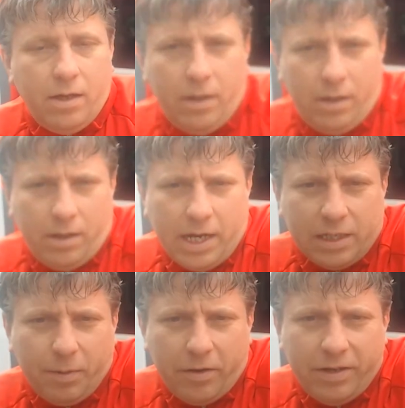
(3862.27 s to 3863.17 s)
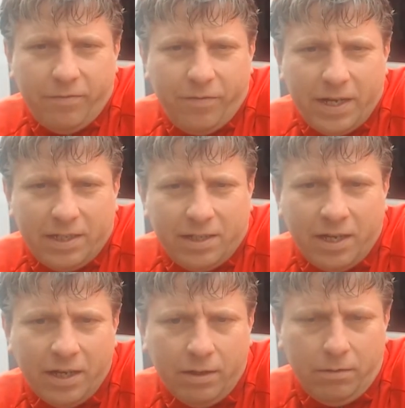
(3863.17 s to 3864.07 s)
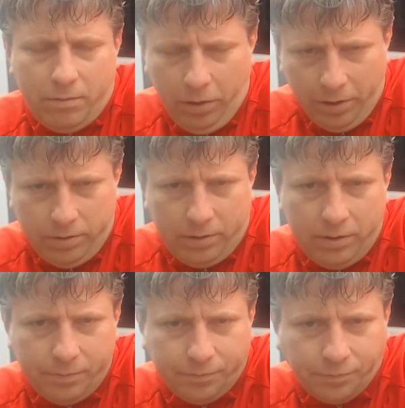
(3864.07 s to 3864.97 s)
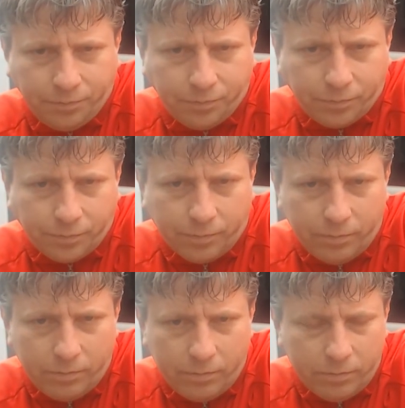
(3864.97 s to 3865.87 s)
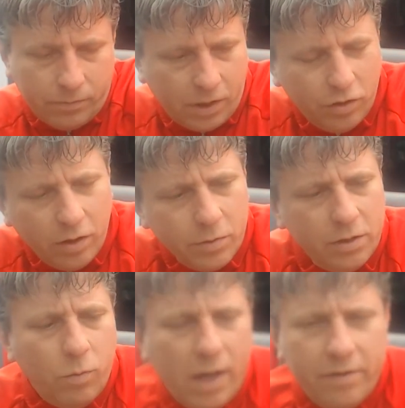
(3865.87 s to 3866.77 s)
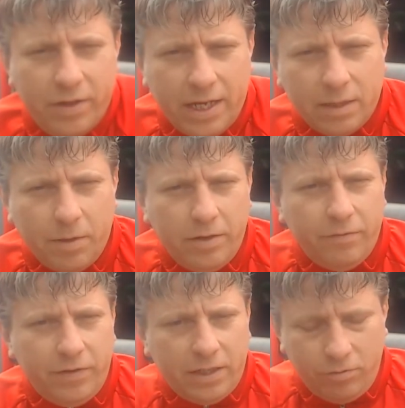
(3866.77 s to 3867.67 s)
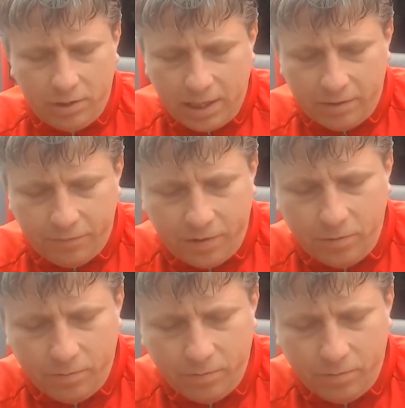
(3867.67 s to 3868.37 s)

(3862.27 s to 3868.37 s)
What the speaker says: Exploding Fist. I thought it was The Way of the Exploding Fist, or was that the film?